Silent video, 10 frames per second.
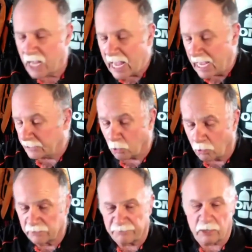And
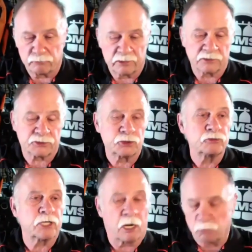all of our reels do
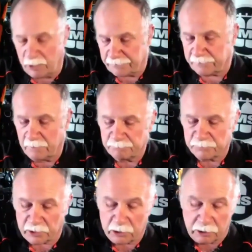come with
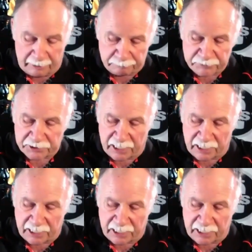the clips,